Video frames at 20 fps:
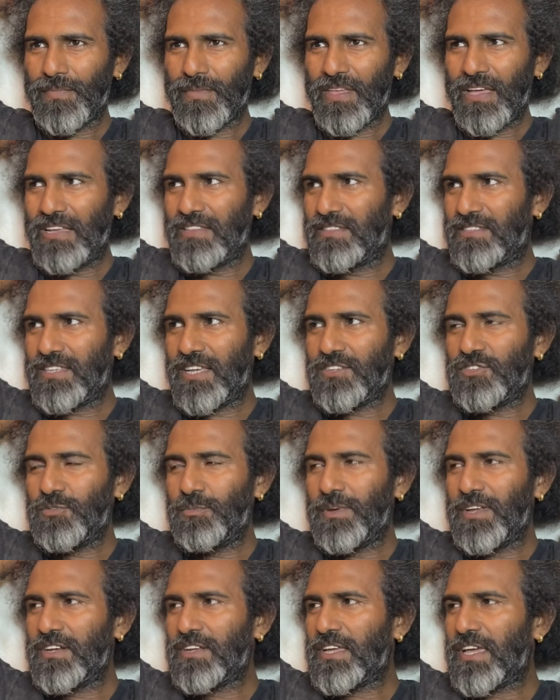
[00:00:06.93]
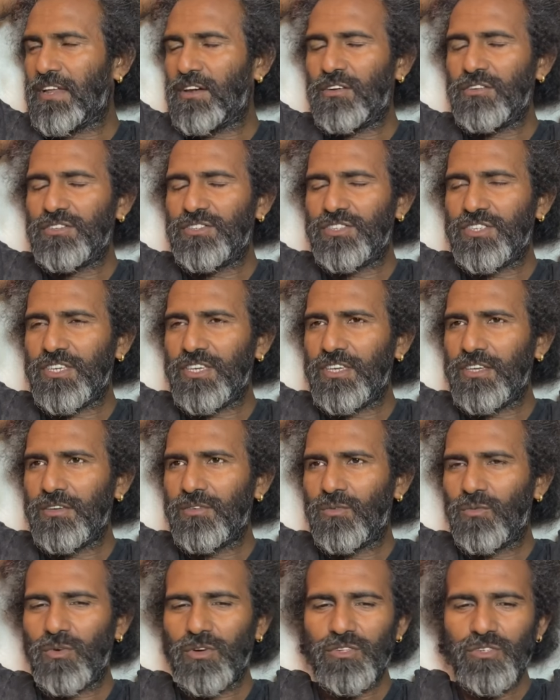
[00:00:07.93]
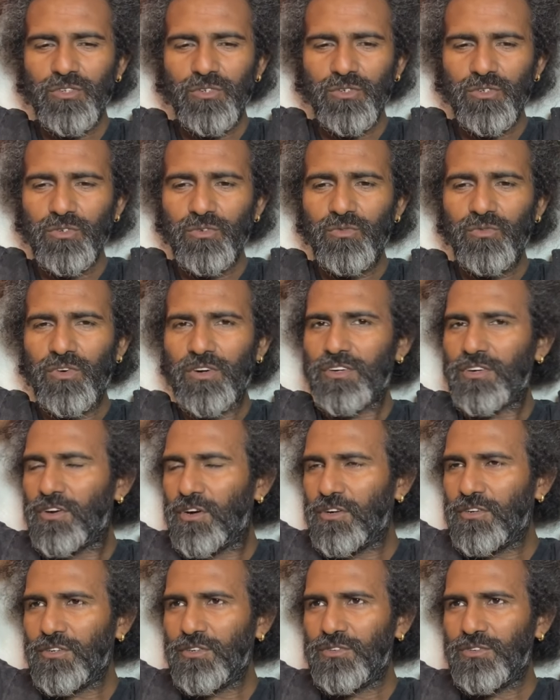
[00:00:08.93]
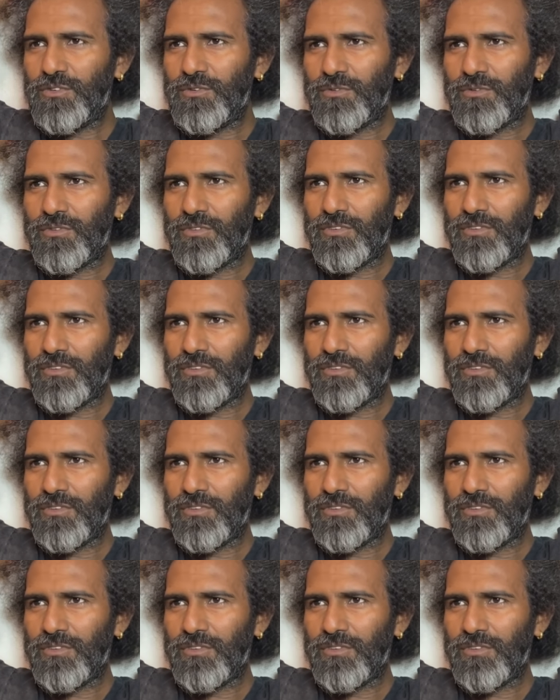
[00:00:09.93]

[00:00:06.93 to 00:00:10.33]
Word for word: And such men cannot see what to do, what not to do.